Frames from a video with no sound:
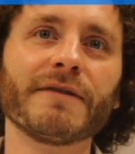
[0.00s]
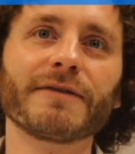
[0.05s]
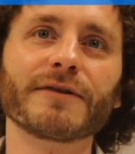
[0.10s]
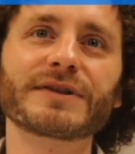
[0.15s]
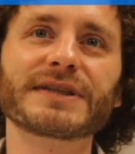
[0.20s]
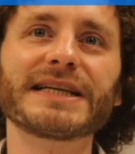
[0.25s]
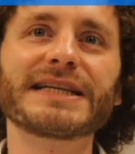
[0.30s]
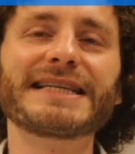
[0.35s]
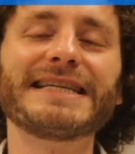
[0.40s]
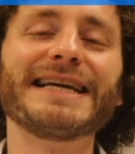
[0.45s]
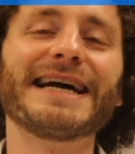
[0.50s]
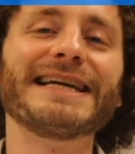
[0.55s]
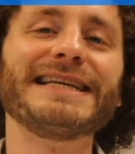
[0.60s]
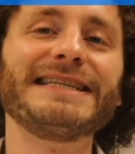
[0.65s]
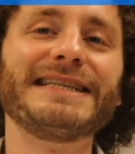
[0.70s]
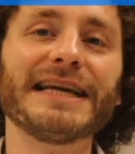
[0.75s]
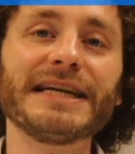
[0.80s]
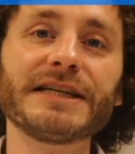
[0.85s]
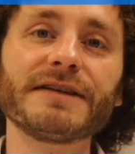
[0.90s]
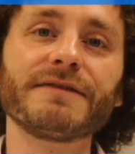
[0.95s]
First is the
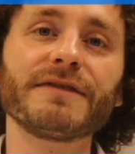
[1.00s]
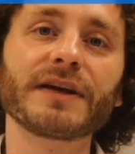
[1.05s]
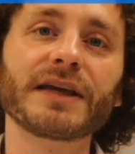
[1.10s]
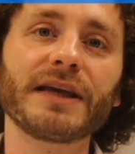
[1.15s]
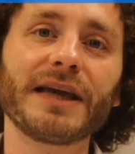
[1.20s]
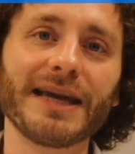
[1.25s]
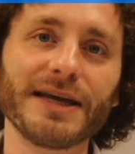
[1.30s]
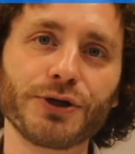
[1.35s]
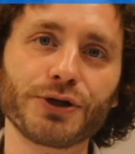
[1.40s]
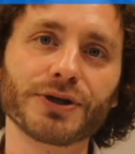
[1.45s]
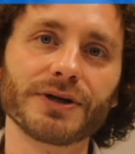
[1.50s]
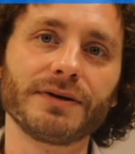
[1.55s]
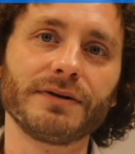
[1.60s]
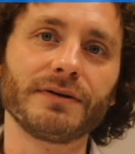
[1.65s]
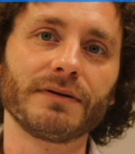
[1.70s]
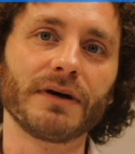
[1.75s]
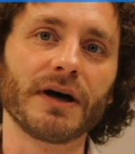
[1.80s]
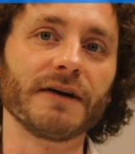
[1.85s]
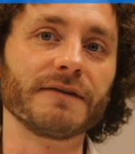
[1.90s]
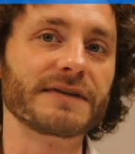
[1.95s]
identification
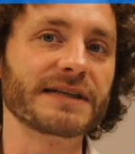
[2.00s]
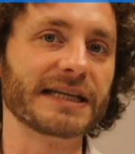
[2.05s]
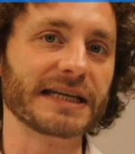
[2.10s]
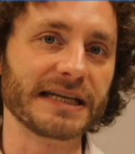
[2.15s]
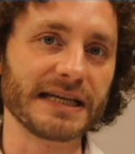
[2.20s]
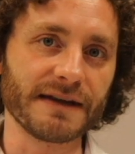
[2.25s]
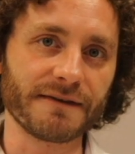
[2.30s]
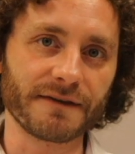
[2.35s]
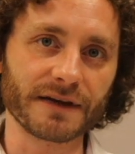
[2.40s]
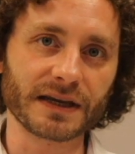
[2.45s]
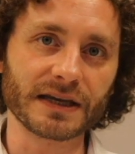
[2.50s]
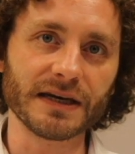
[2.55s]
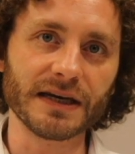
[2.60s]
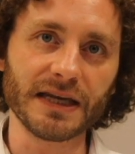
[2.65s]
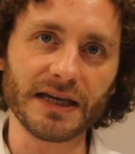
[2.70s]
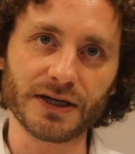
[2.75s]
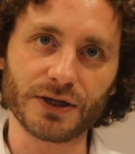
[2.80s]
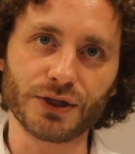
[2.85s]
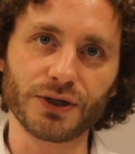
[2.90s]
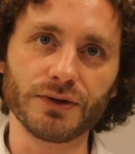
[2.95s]
of
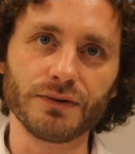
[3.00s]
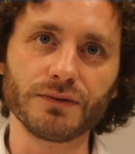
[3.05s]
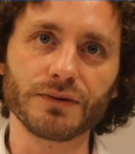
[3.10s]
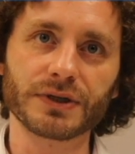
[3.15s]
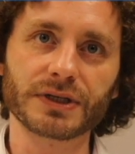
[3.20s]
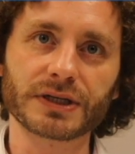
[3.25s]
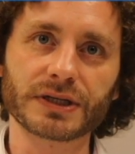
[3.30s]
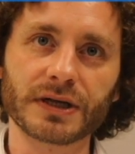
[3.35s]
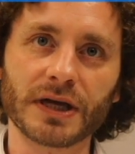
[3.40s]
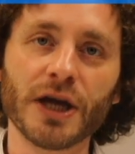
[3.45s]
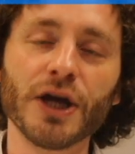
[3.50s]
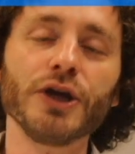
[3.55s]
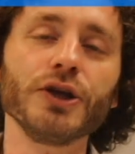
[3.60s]
significant issues.